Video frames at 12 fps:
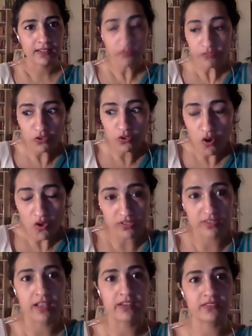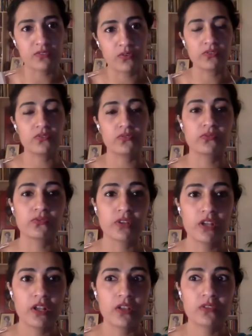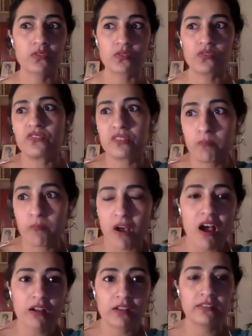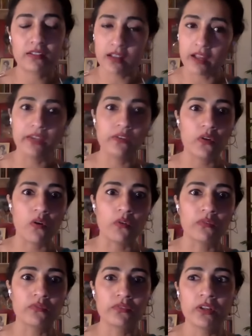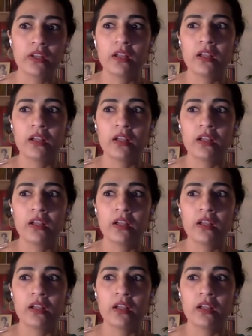Of course, that is going to sort of spark the kind of